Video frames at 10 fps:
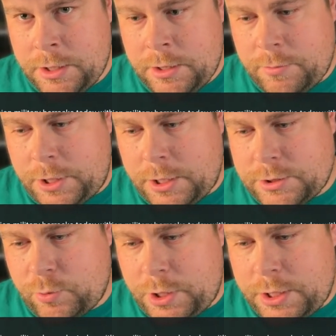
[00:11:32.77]
Because
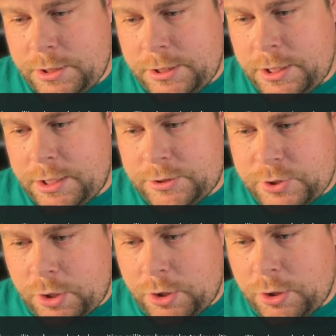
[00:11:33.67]
what he did is
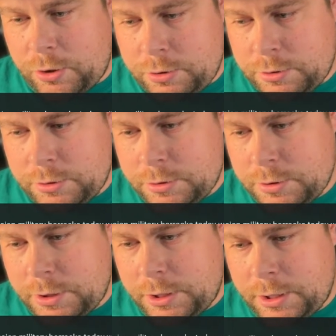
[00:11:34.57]
call
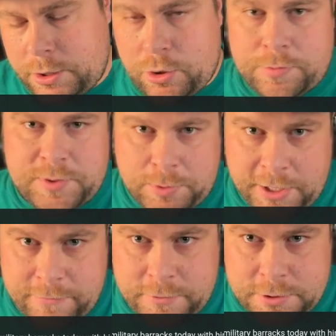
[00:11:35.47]
Europe's
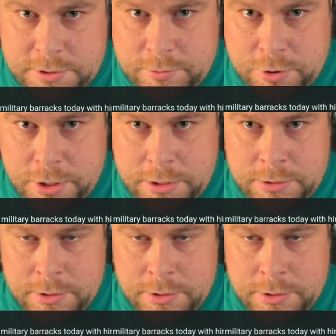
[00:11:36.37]
bluff to some degree.